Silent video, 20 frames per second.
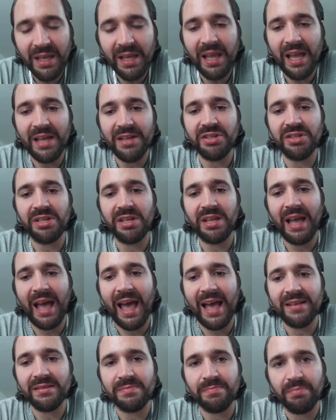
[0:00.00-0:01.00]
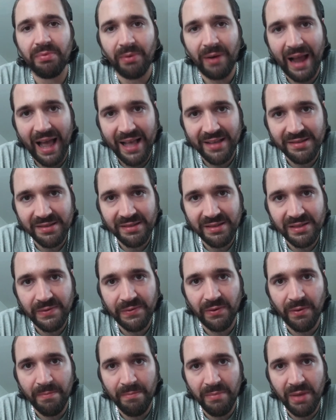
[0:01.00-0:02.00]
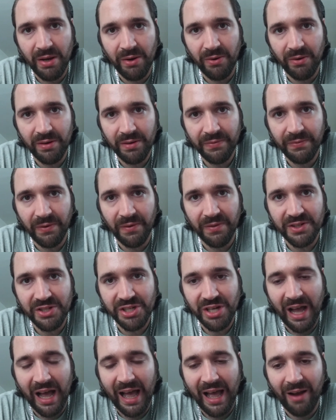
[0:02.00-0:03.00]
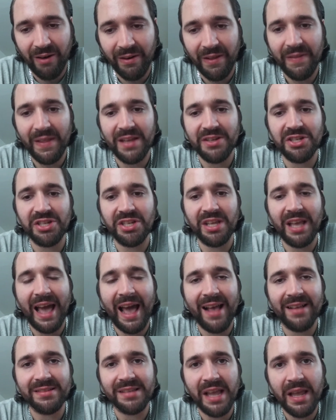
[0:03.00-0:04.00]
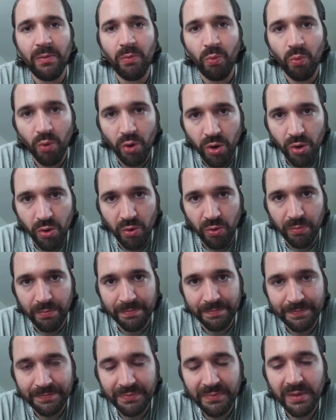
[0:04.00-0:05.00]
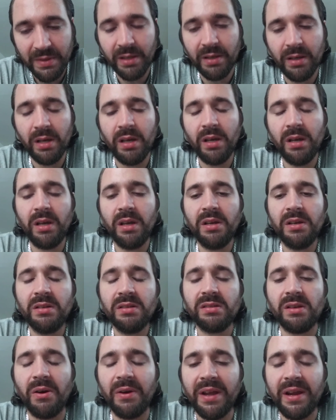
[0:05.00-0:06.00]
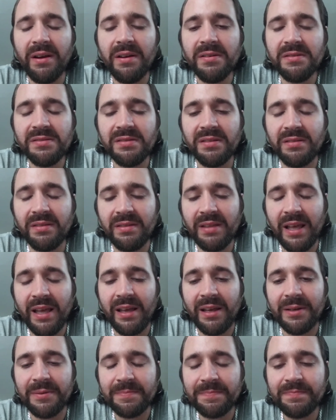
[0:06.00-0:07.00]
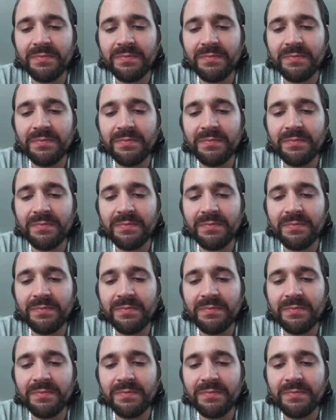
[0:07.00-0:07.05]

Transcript: and she has breasts for milk for the child, and then she has a womb. So here's the thing